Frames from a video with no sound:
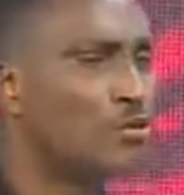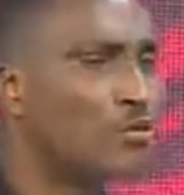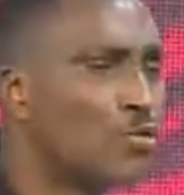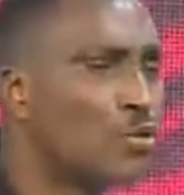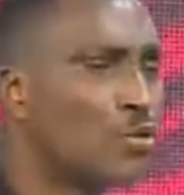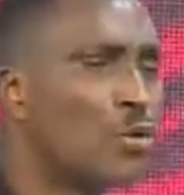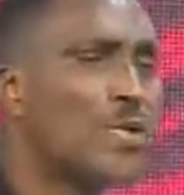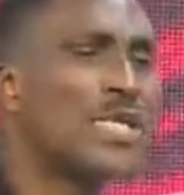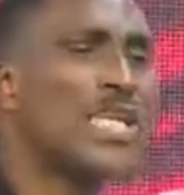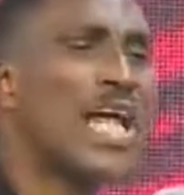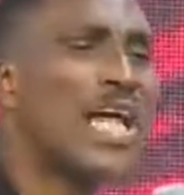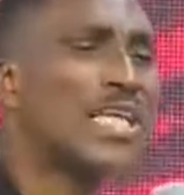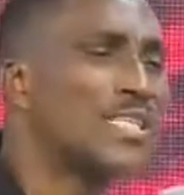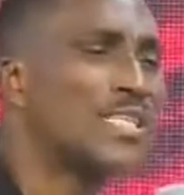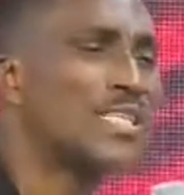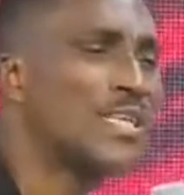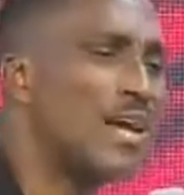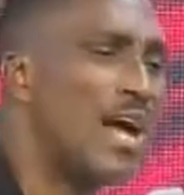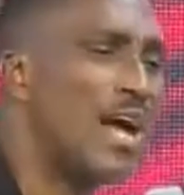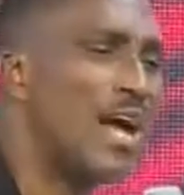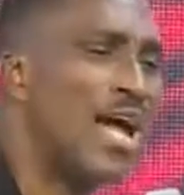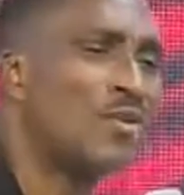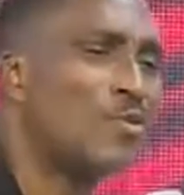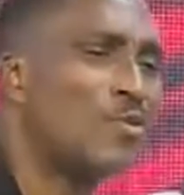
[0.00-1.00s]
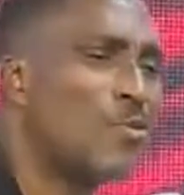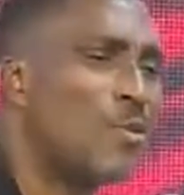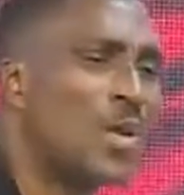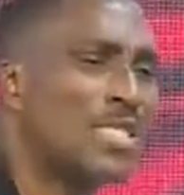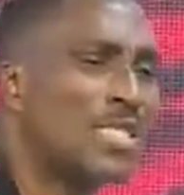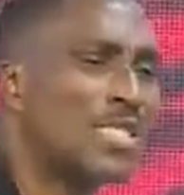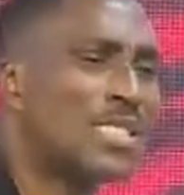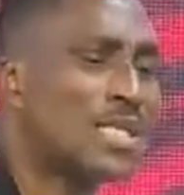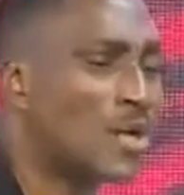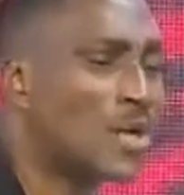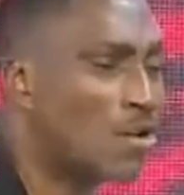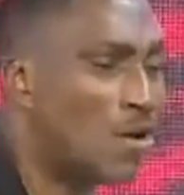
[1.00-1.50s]
so that, and what
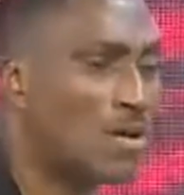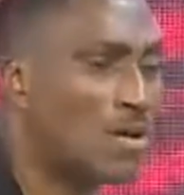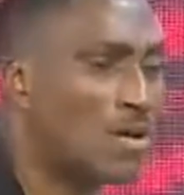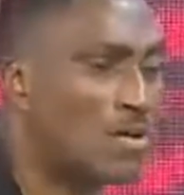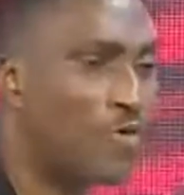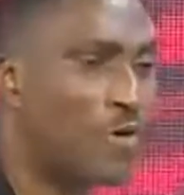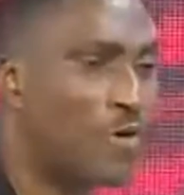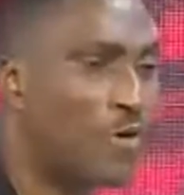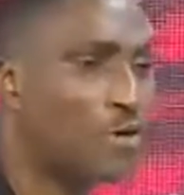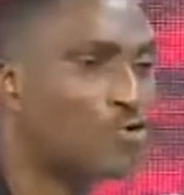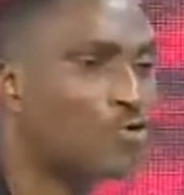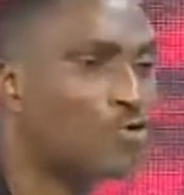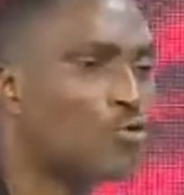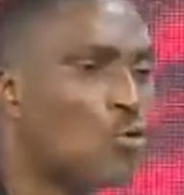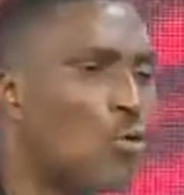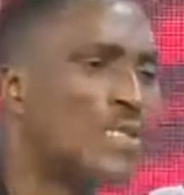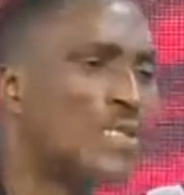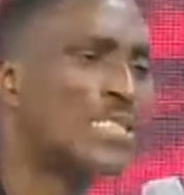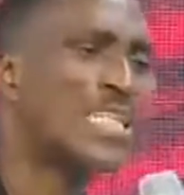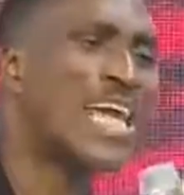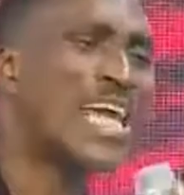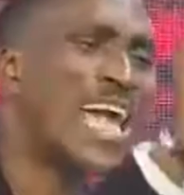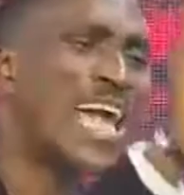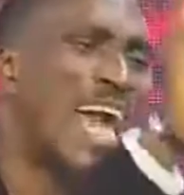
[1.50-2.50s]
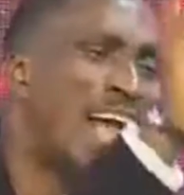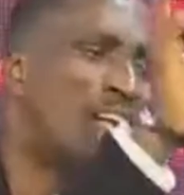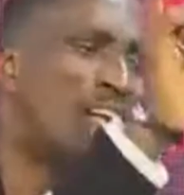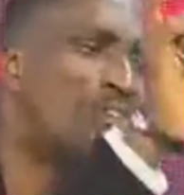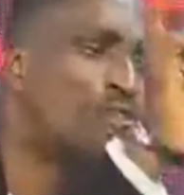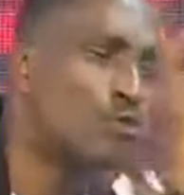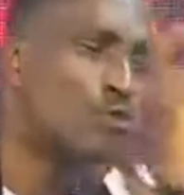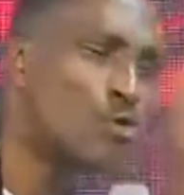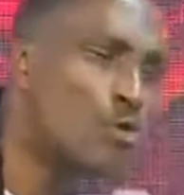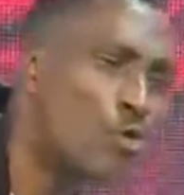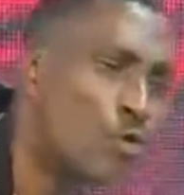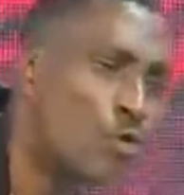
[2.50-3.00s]
is he calling for? To
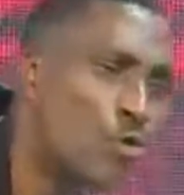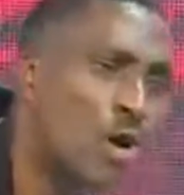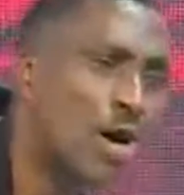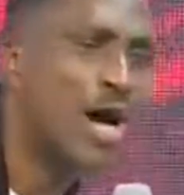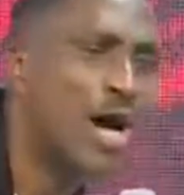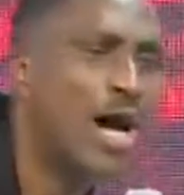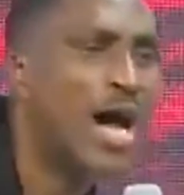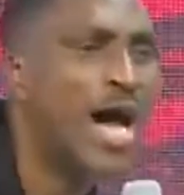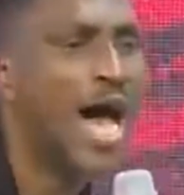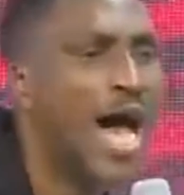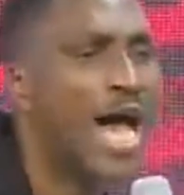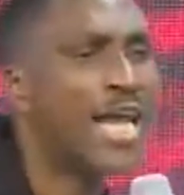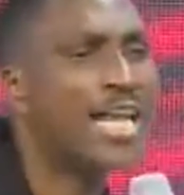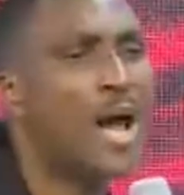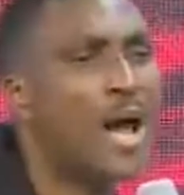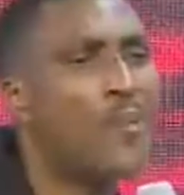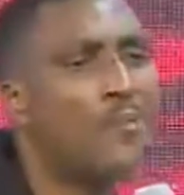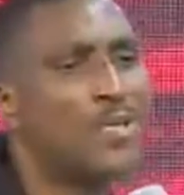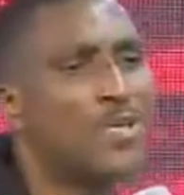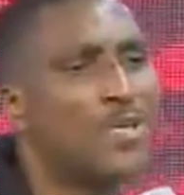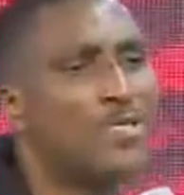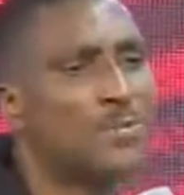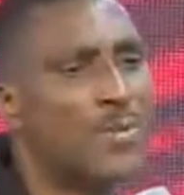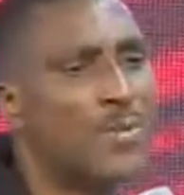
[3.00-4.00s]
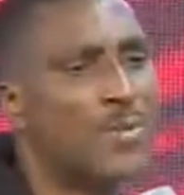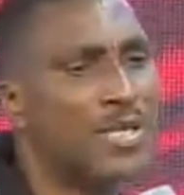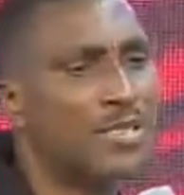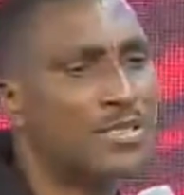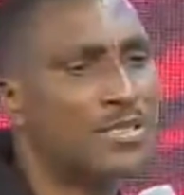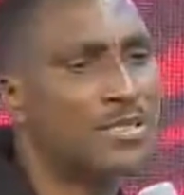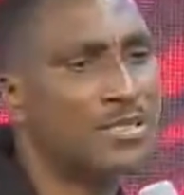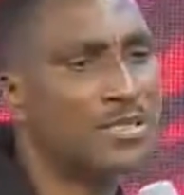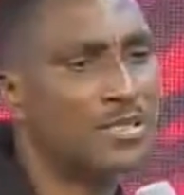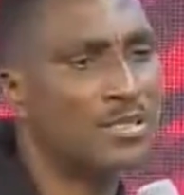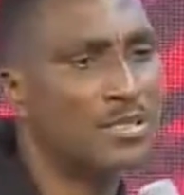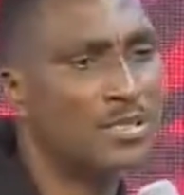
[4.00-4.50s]
schedule an
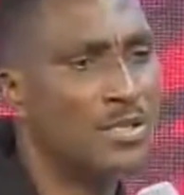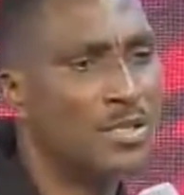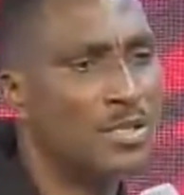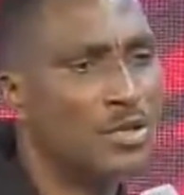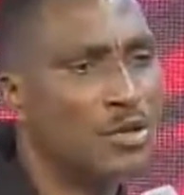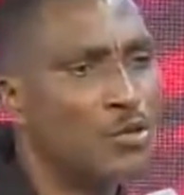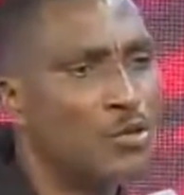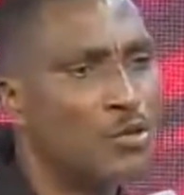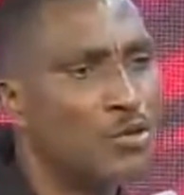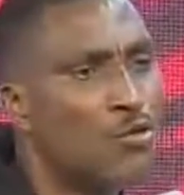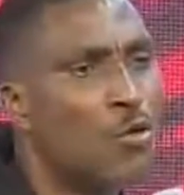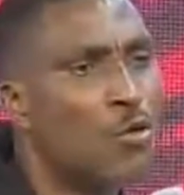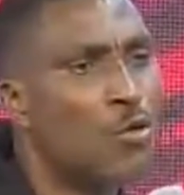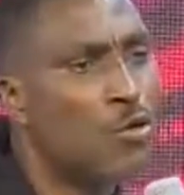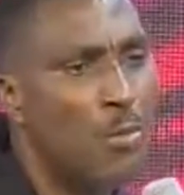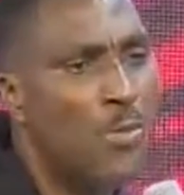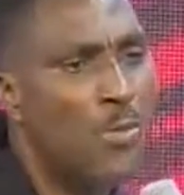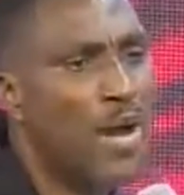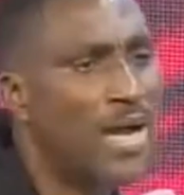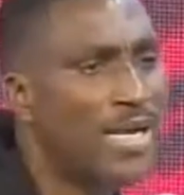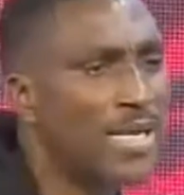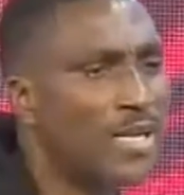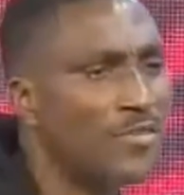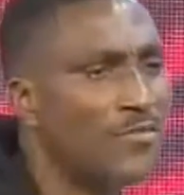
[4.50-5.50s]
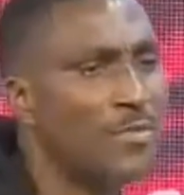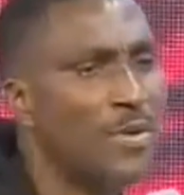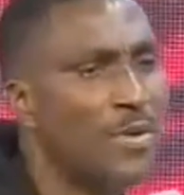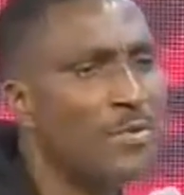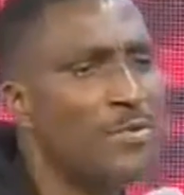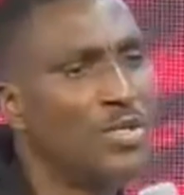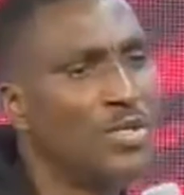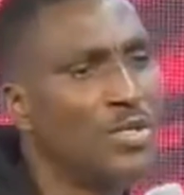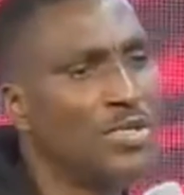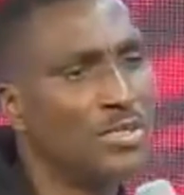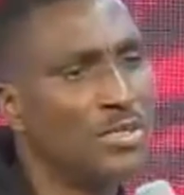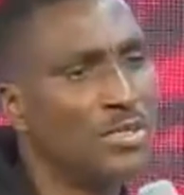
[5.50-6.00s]
appointment to come and give me
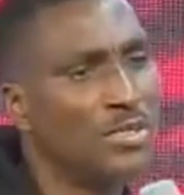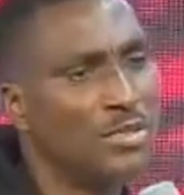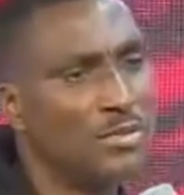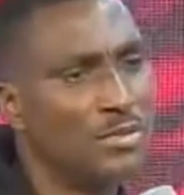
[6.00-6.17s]
money.